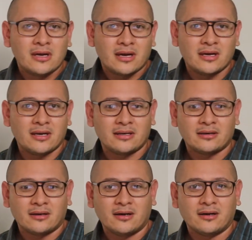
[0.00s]

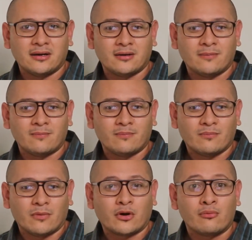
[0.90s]
and a
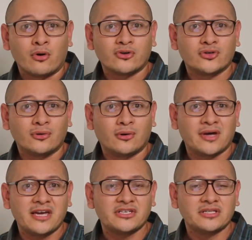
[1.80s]
commercial
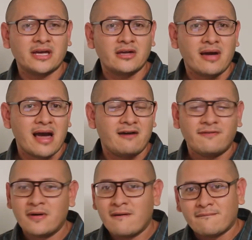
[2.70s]
location that you
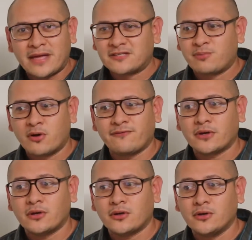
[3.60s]
have, that's
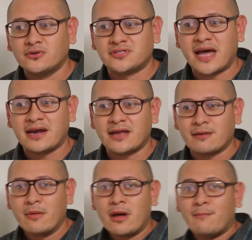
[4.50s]
perfect. You can use that
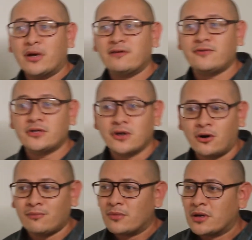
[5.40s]
name. But if you
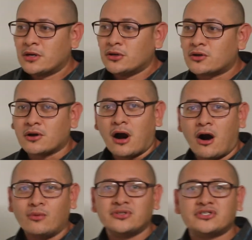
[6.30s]
don't, you can
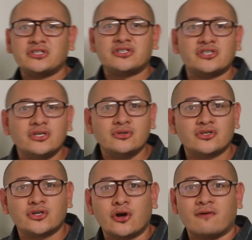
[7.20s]
always just
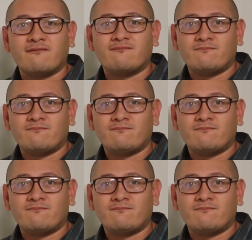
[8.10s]
use your